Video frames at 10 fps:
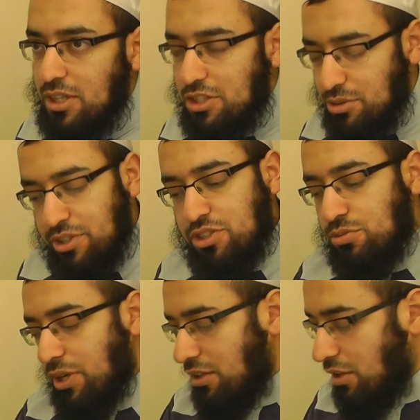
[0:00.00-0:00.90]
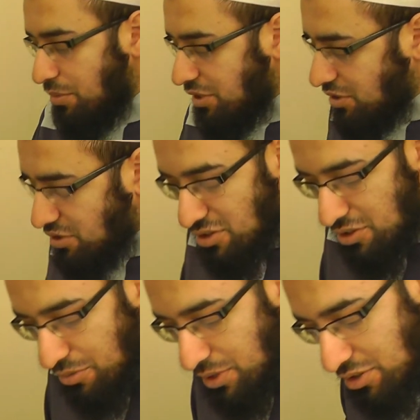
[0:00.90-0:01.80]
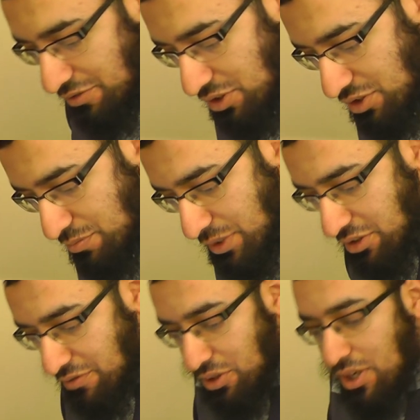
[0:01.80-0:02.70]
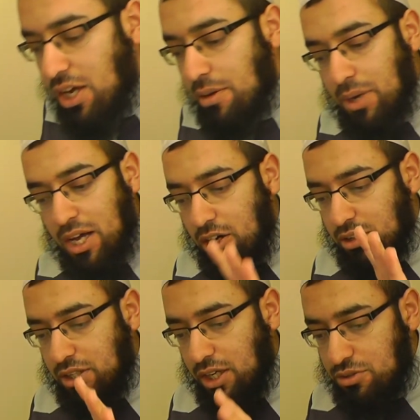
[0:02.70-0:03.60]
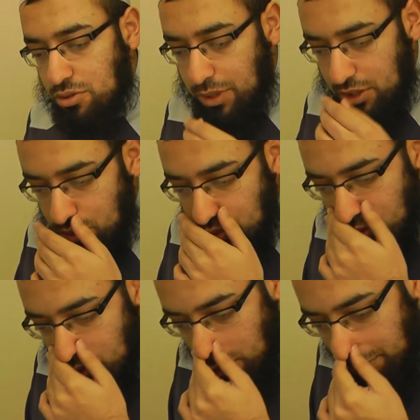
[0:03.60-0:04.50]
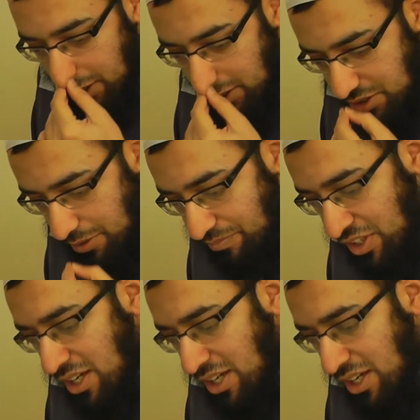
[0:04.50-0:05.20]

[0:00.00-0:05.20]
So this is why Allah brings this. This is the reason for this being revealed. Ma aghna anhu maluhu wa ma kasab.